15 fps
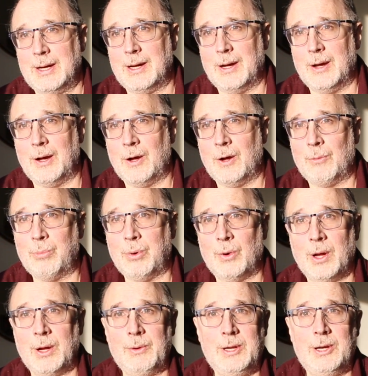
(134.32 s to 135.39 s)
oh
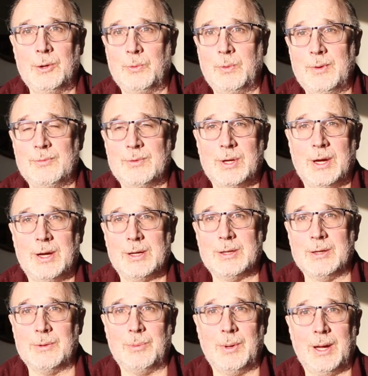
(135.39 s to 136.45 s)
boy, we've
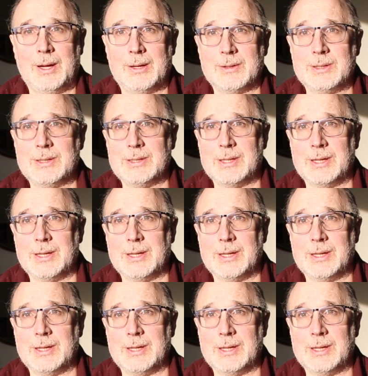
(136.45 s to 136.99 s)
talked about